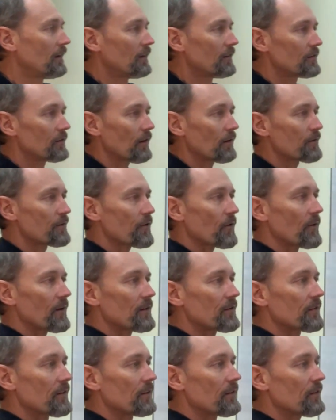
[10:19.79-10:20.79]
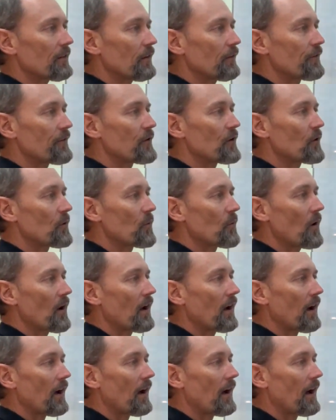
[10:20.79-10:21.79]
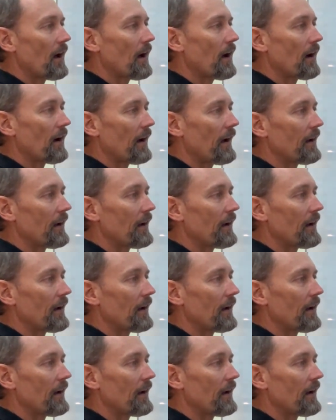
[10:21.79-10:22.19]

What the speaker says: So for instance, if you are